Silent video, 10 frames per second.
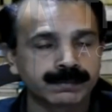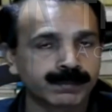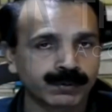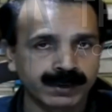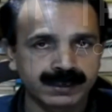
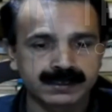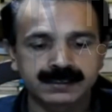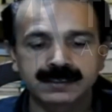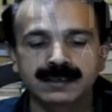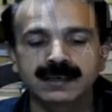provided
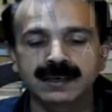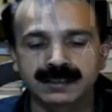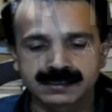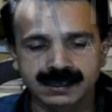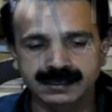in
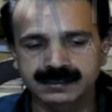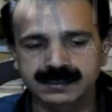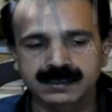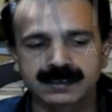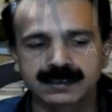this
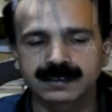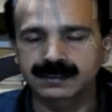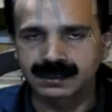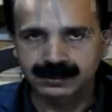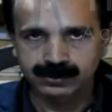lecture.
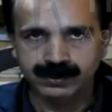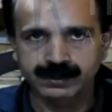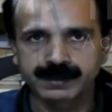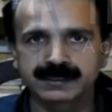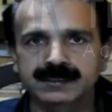Thank you
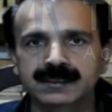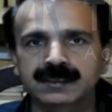very much.